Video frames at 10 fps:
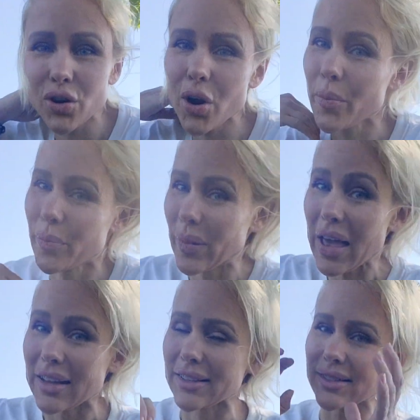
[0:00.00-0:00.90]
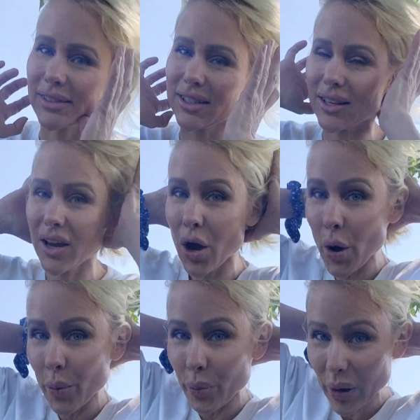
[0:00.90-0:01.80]
there aren't beds.
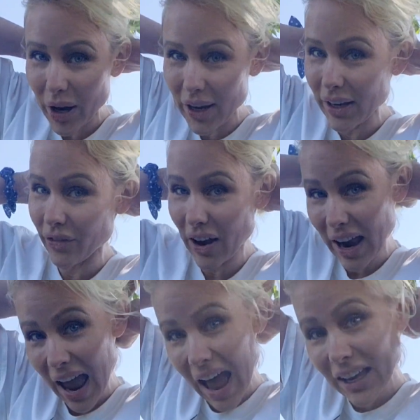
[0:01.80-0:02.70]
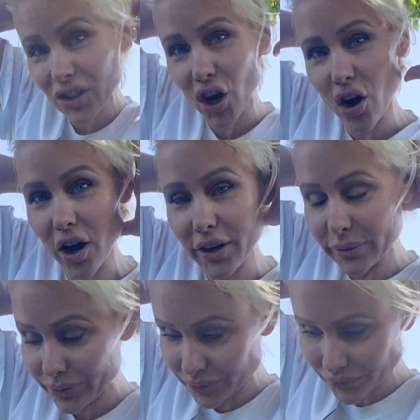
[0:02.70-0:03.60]
But if I had gone,